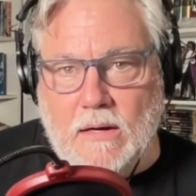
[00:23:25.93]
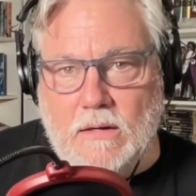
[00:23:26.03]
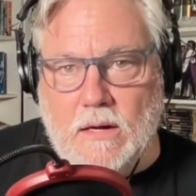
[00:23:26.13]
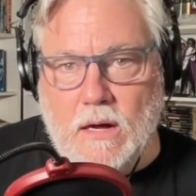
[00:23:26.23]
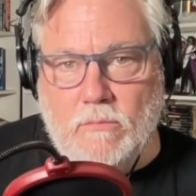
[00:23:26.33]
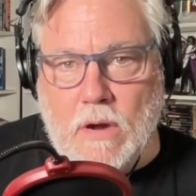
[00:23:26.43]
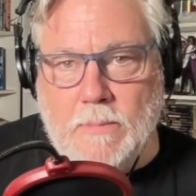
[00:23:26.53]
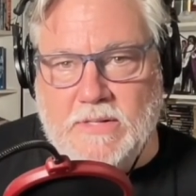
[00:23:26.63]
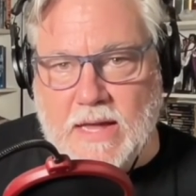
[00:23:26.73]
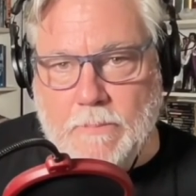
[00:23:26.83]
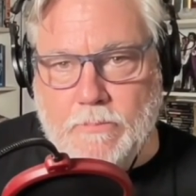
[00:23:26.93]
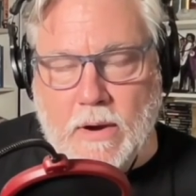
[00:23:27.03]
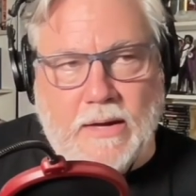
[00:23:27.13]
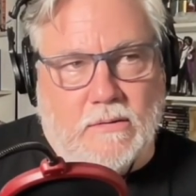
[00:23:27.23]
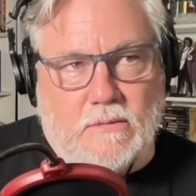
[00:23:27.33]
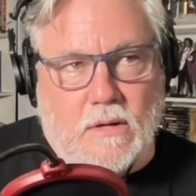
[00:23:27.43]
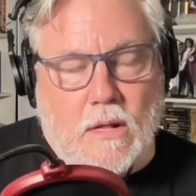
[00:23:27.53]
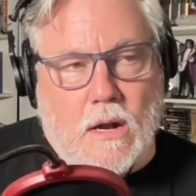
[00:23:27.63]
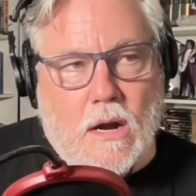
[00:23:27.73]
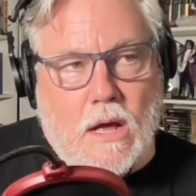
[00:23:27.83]
Ramatep, right?
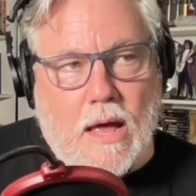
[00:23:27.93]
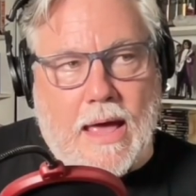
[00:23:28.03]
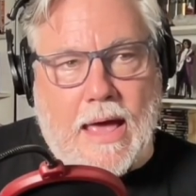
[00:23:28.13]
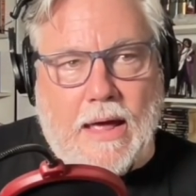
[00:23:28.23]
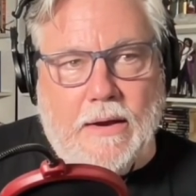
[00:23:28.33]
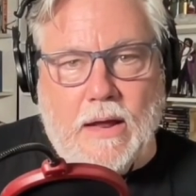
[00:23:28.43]
And